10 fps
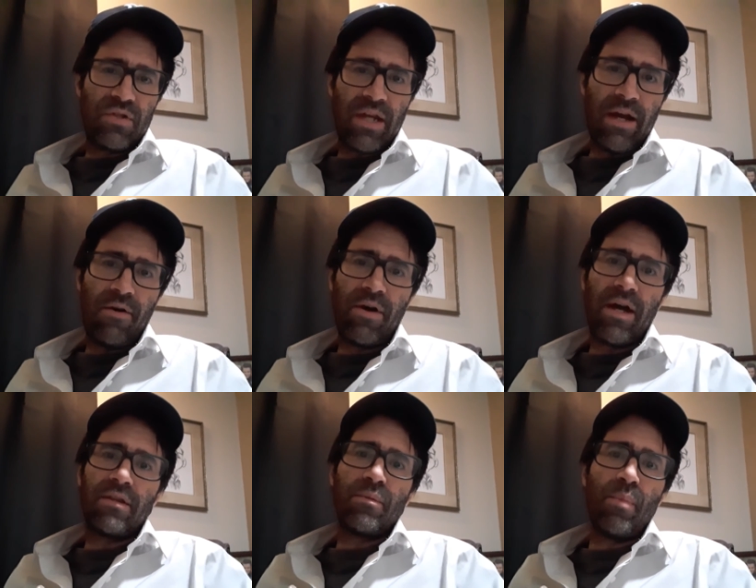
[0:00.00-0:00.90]
account
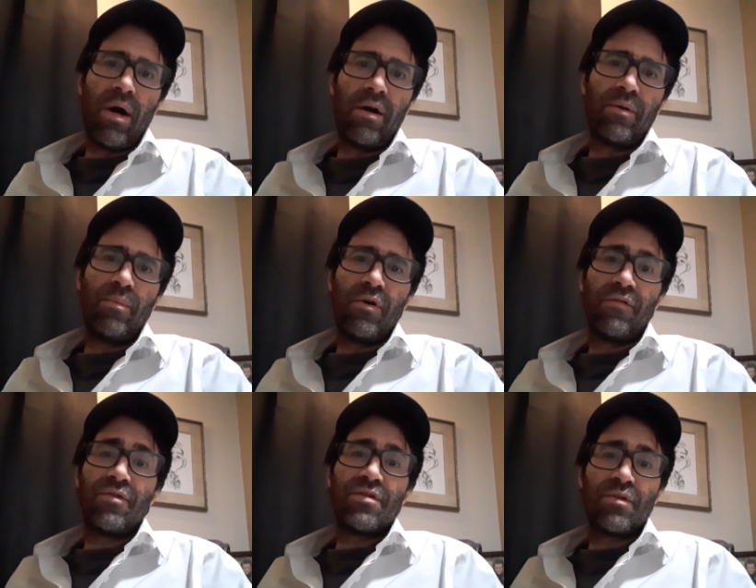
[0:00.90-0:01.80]
at the bottom
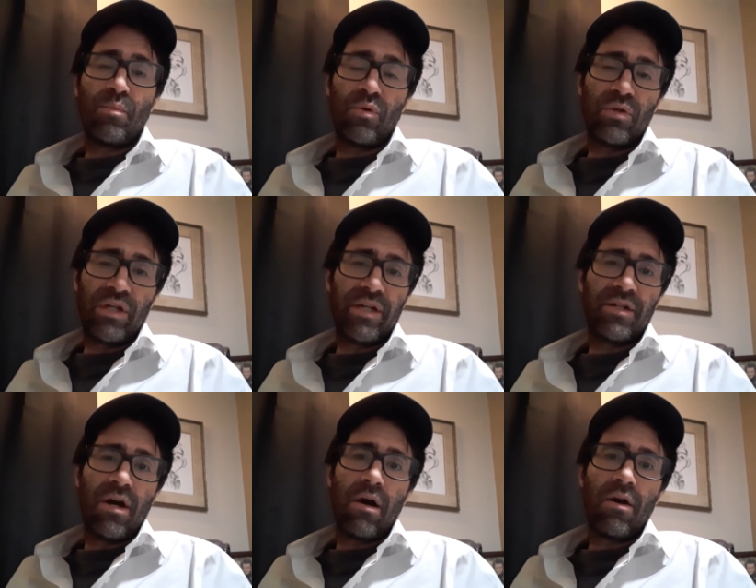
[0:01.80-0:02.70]
of the
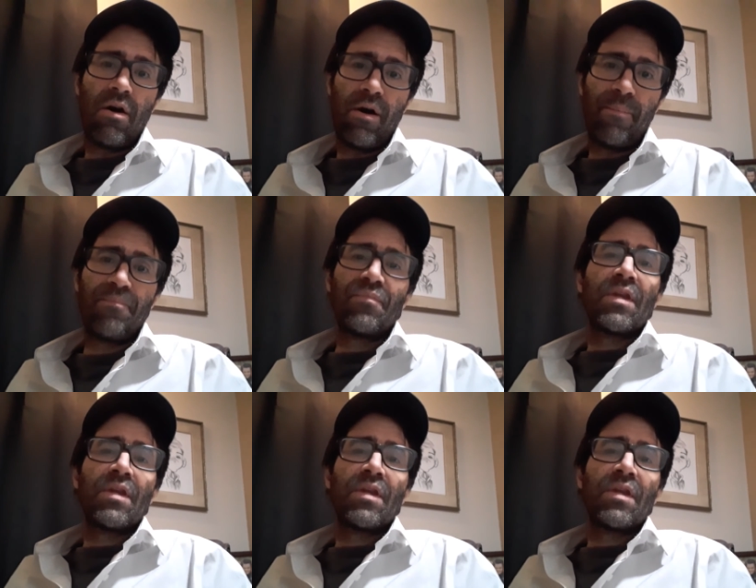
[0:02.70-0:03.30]
SimpleGig.com.